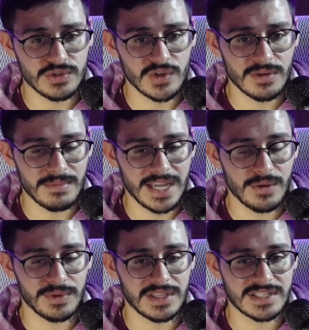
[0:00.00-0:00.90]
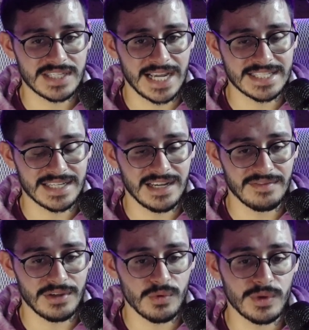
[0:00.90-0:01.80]
you can make with the sizing
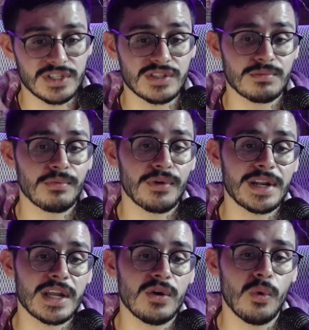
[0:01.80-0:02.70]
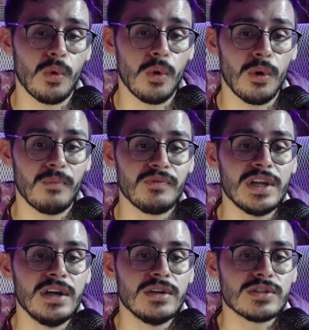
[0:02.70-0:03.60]
of it, which is pretty cool.
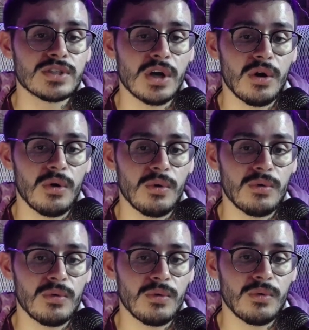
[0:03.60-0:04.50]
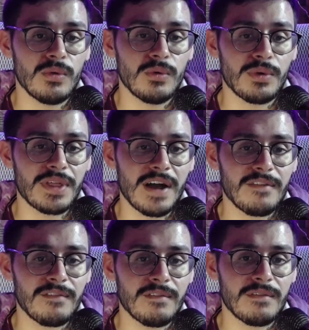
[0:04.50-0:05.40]
So
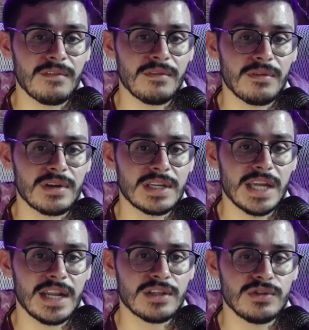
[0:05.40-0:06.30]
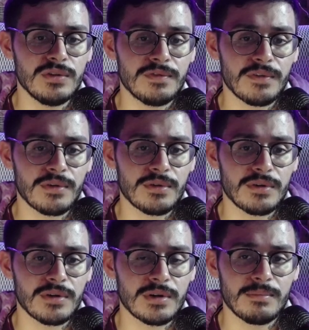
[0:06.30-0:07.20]
without getting too
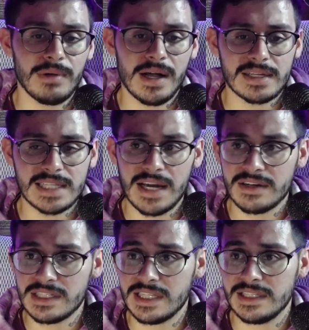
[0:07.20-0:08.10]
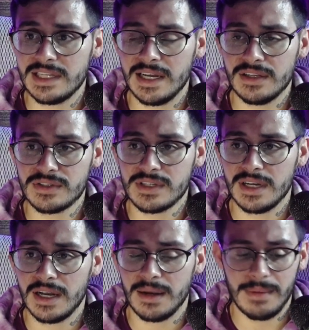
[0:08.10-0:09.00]
further bogged down with details,
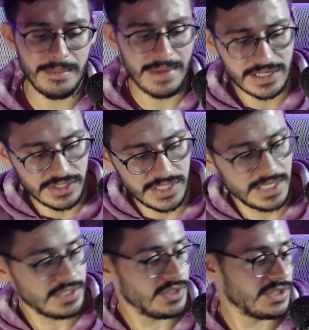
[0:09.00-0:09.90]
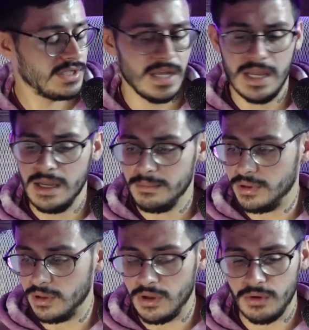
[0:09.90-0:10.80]
I'm actually going to just
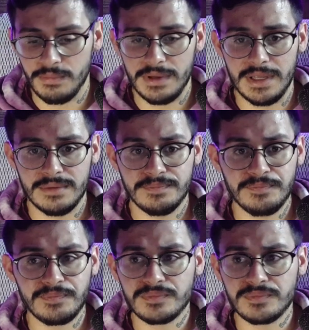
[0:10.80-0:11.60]
pull open.